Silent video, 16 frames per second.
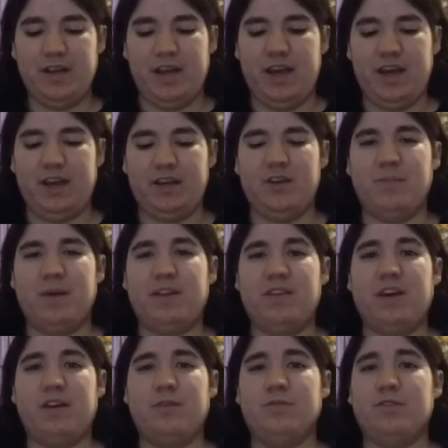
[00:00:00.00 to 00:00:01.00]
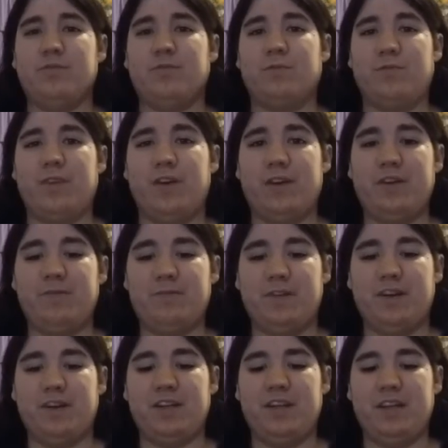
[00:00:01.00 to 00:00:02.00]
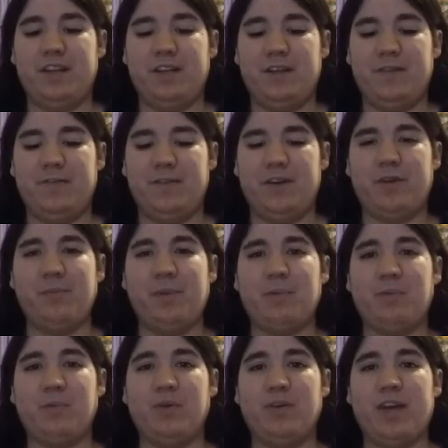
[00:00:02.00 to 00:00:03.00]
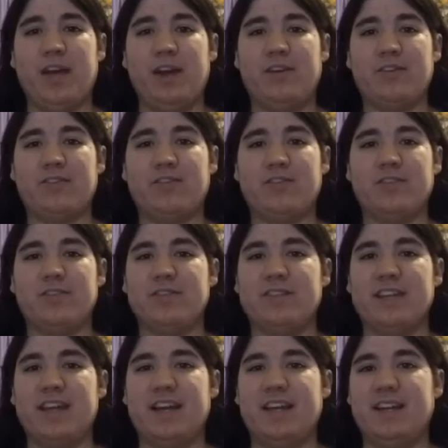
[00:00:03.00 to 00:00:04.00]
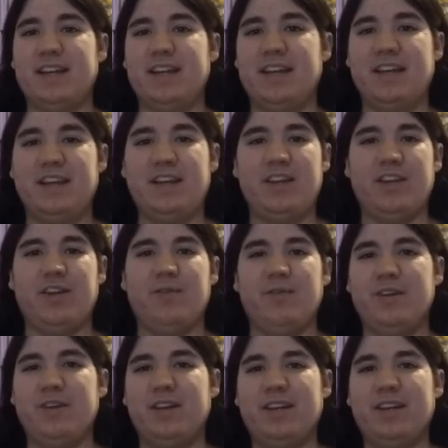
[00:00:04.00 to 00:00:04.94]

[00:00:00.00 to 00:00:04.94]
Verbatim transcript: And um, I thought it was very funny, very memorable characters, and, you know,